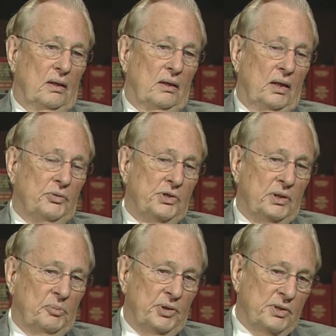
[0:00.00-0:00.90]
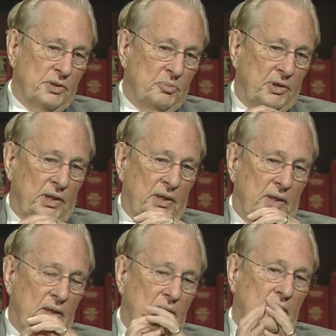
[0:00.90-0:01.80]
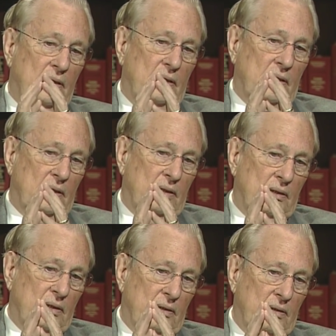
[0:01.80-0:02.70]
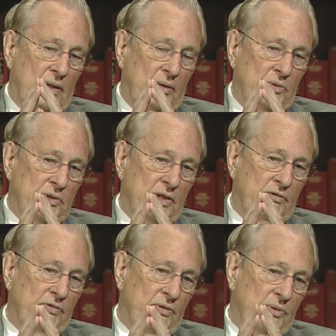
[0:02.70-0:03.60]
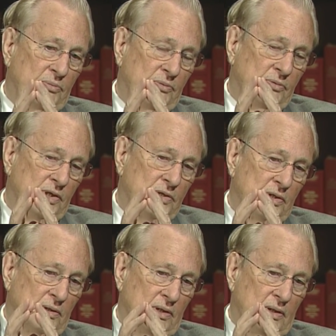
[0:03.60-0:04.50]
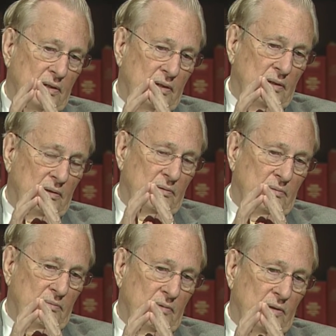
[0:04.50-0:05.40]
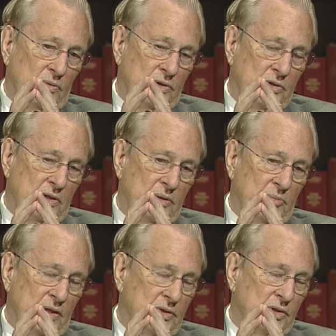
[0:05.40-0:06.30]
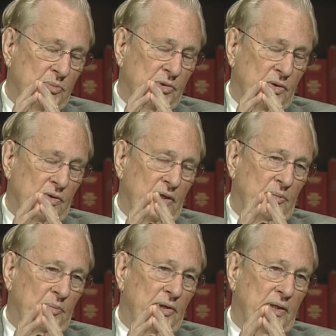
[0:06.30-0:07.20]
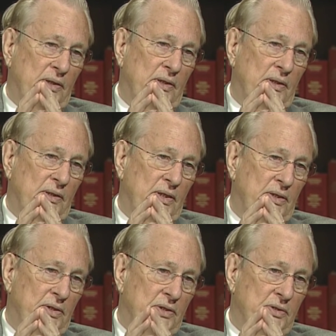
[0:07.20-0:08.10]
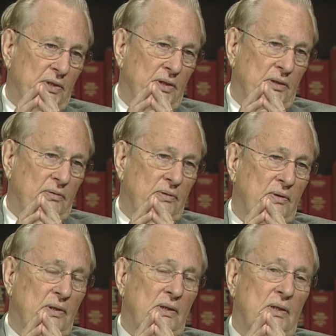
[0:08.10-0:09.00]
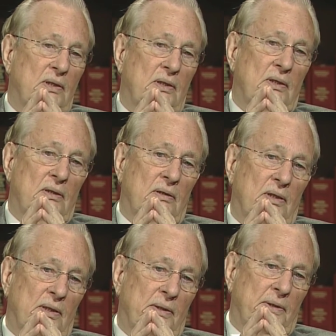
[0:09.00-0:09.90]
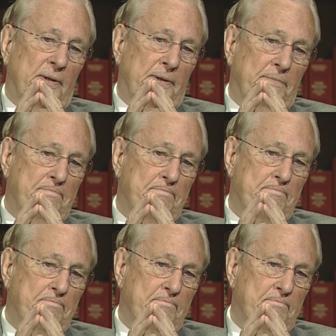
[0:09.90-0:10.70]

uh, that was in the business plan. Okay. And uh, that was there for the reason that uh, there was such a master's program about uh, 10 years ago that um,